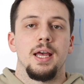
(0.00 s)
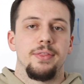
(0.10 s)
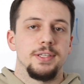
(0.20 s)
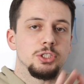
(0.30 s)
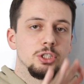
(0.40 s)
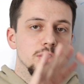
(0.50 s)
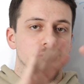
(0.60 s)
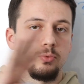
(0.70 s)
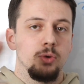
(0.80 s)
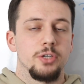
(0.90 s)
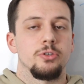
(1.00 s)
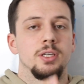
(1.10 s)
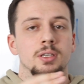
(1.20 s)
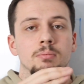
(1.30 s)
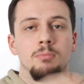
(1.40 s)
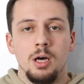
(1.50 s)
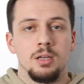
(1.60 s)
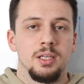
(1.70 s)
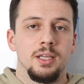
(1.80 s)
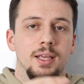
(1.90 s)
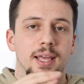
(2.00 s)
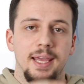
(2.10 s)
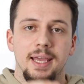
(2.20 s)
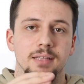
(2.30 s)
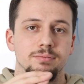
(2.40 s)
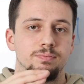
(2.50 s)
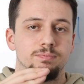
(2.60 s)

than just rendering, modeling, and